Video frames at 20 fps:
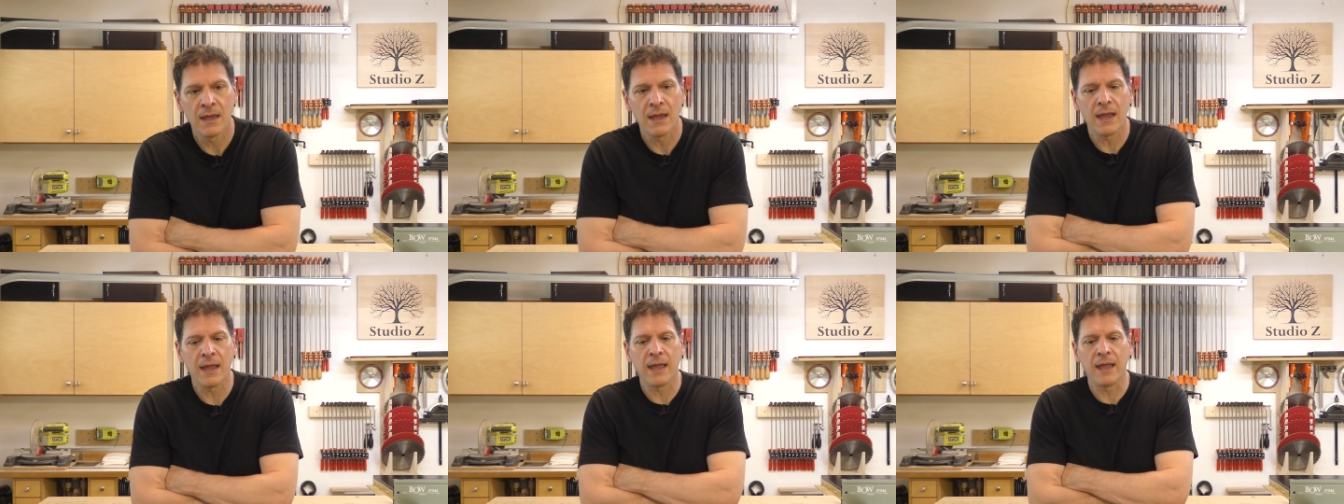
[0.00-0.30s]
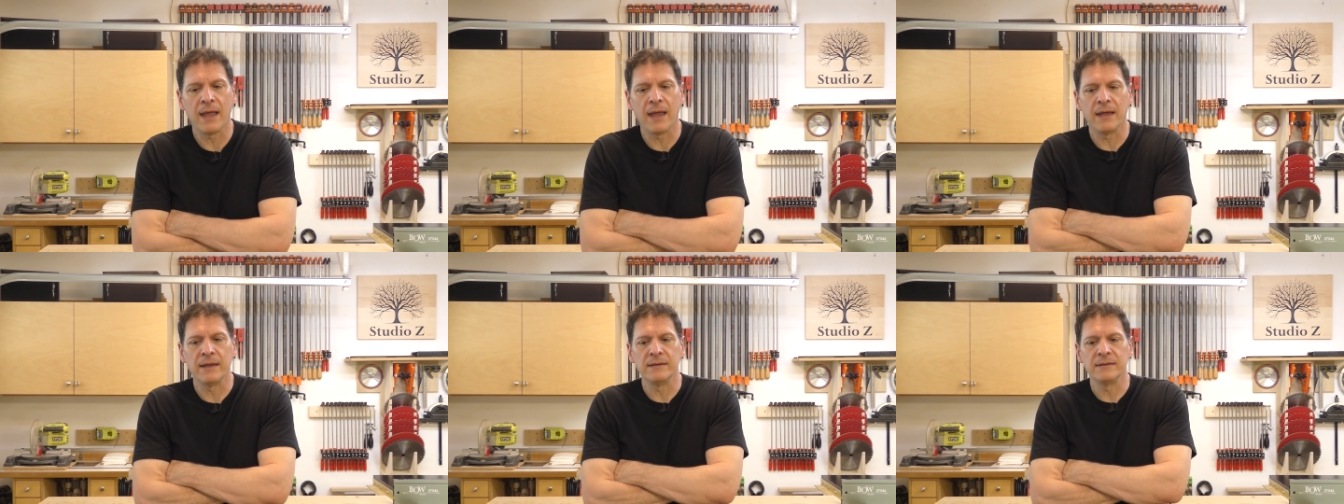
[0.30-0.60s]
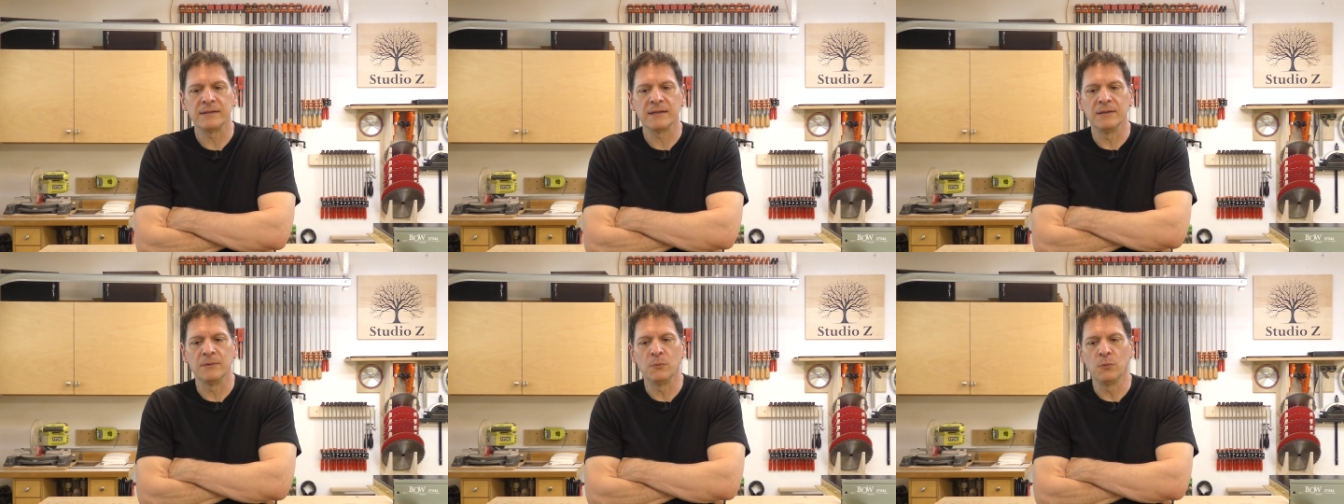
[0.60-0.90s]

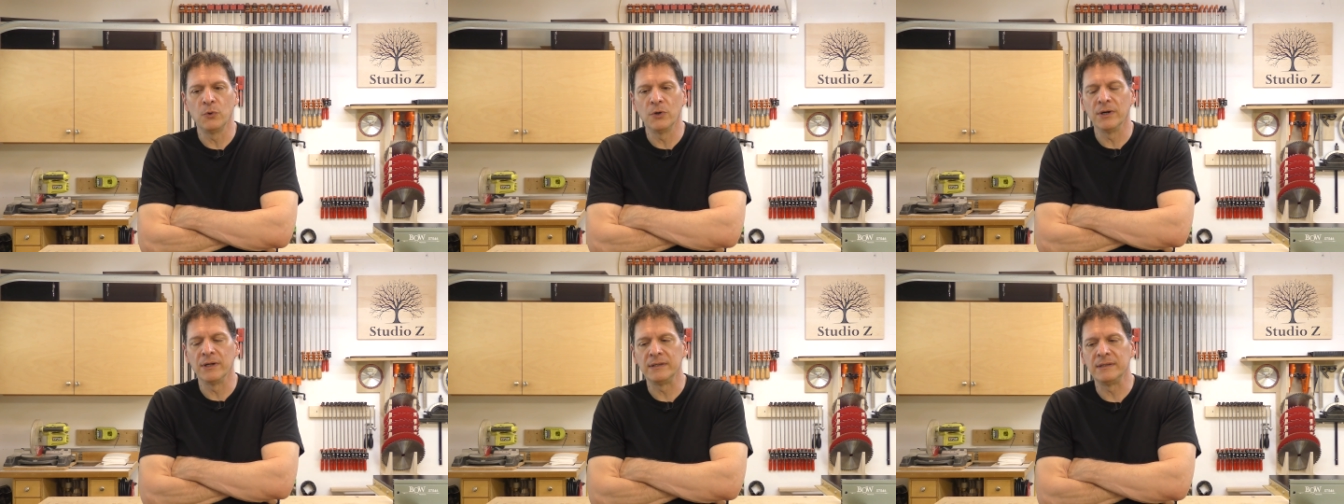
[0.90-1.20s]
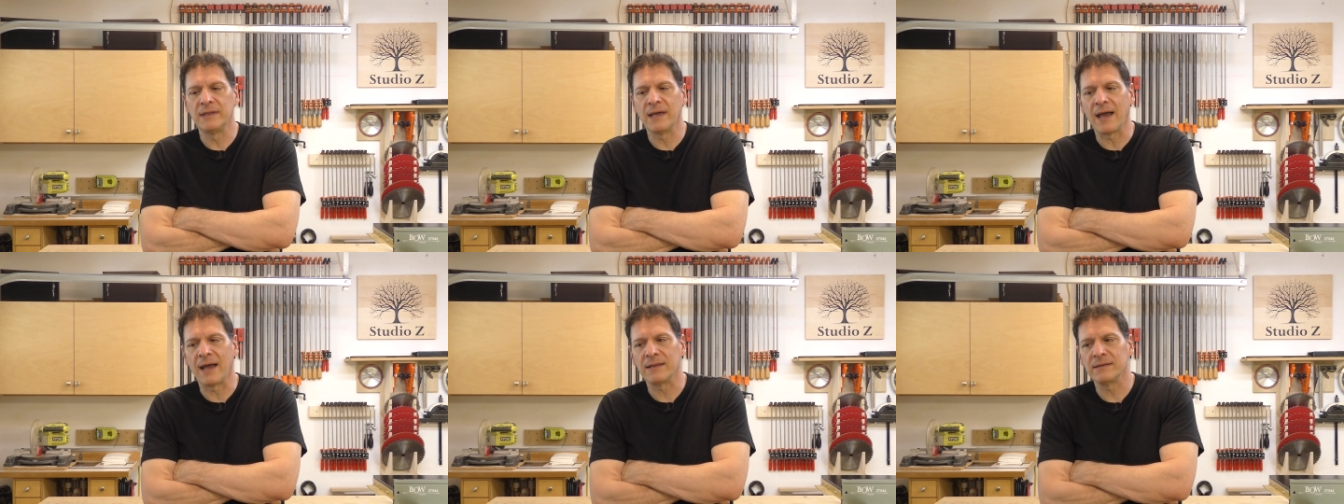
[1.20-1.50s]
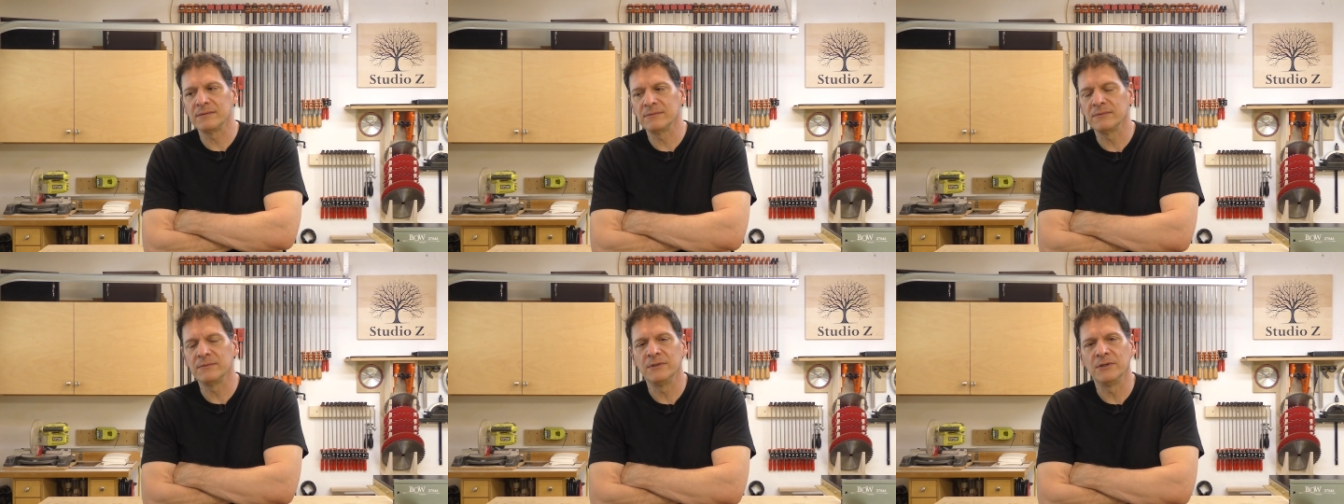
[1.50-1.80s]
And in wood,
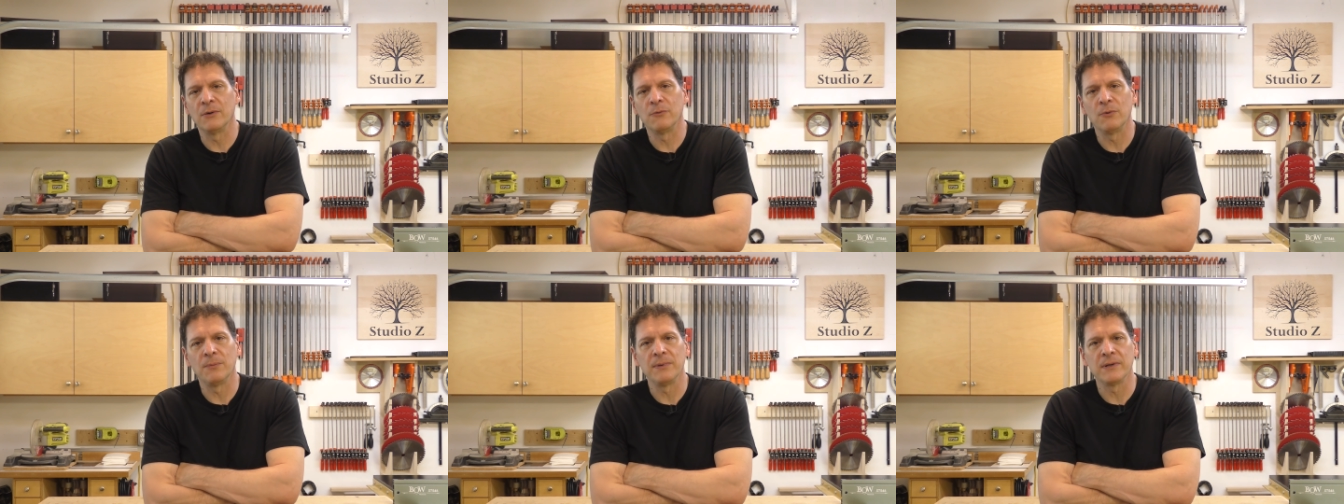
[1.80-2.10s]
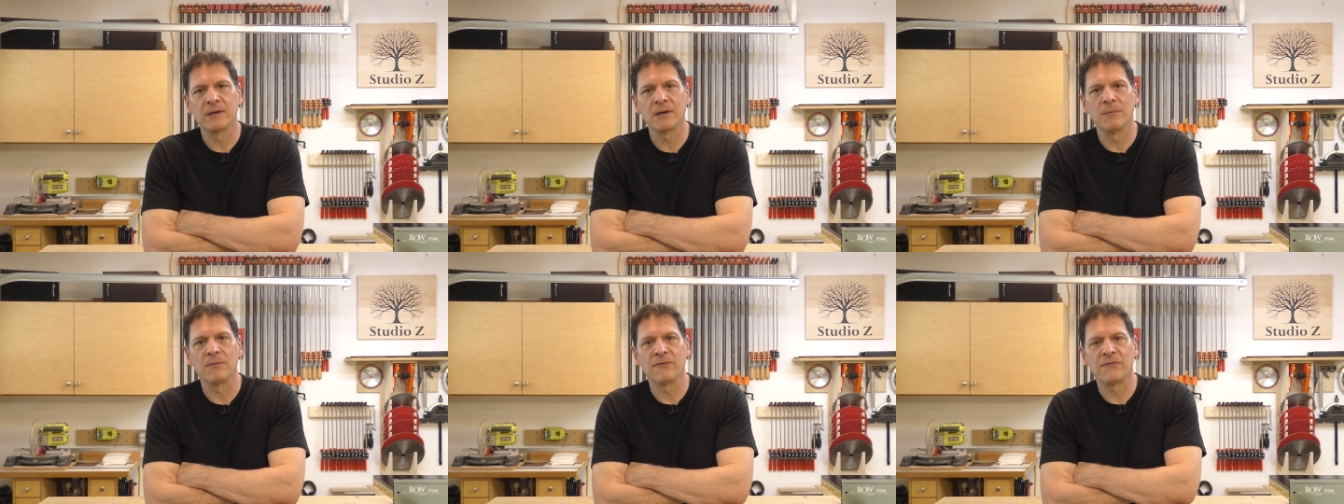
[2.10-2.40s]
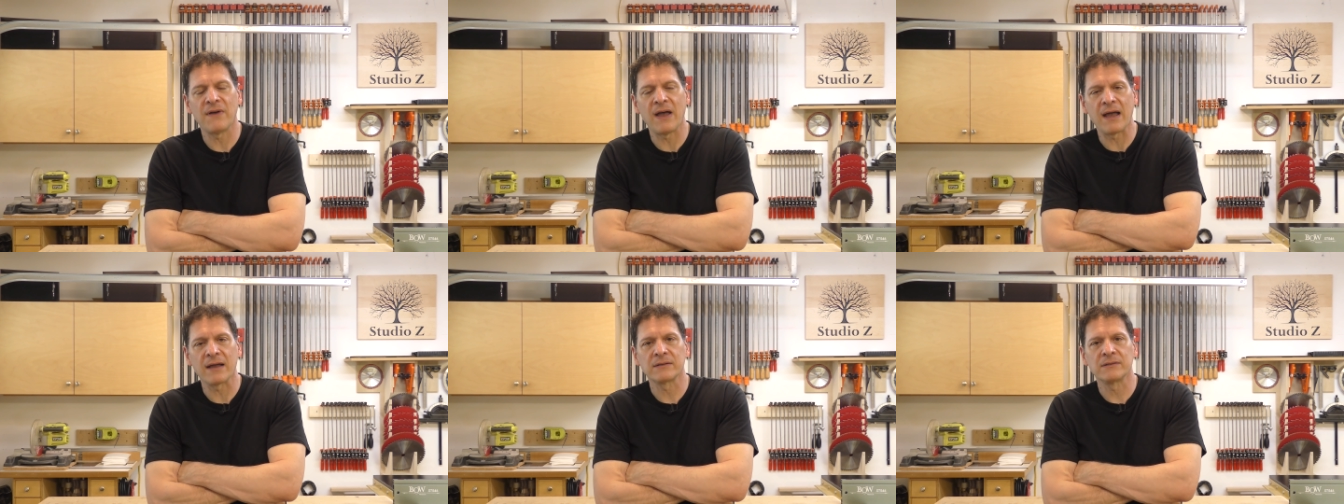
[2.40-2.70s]
that you know will become a
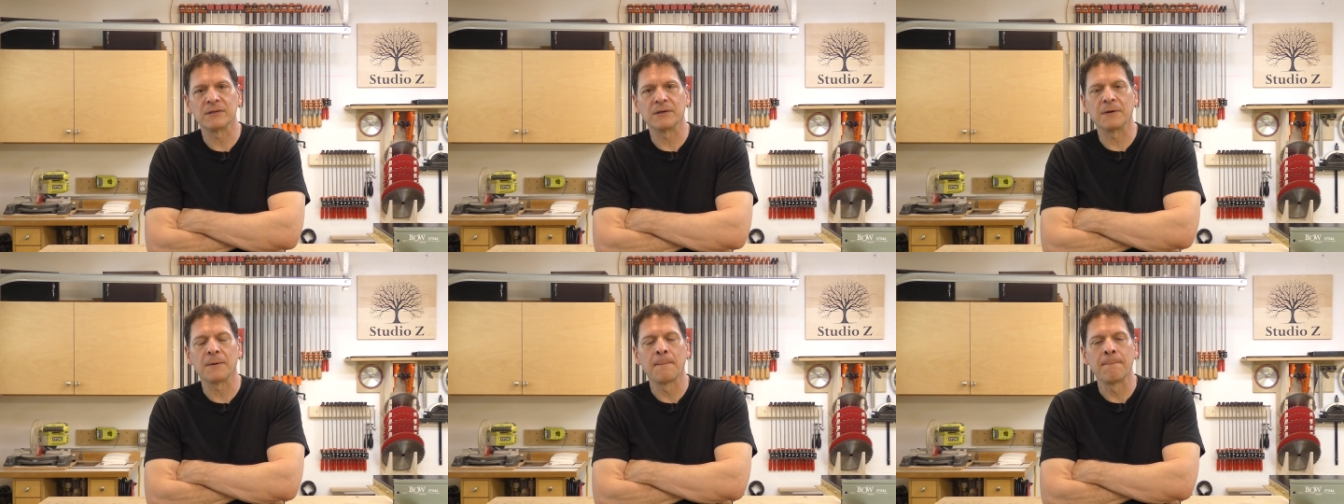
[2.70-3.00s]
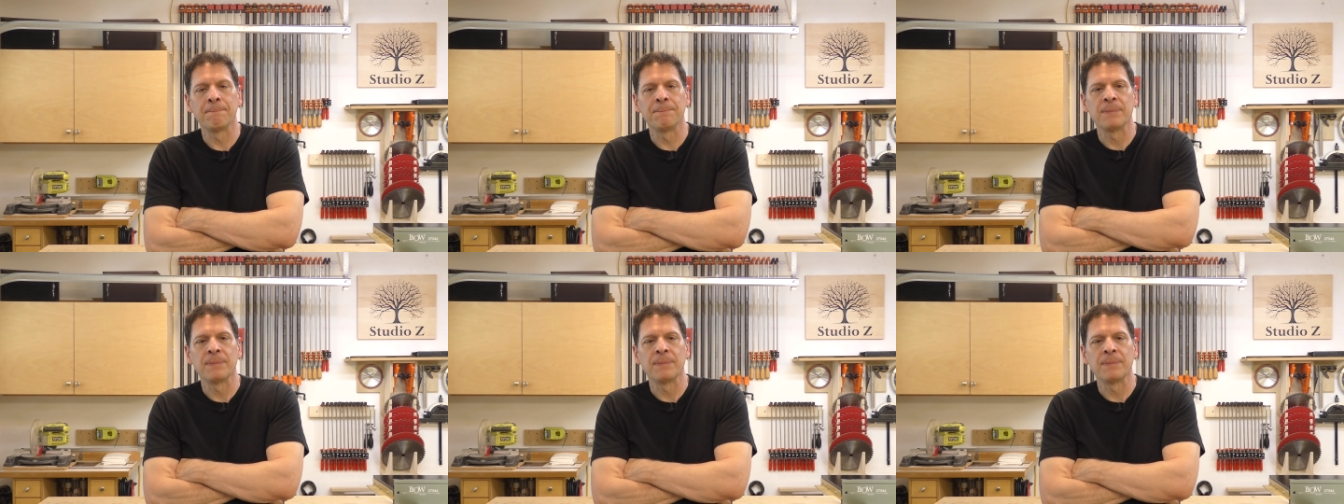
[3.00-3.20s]
factor.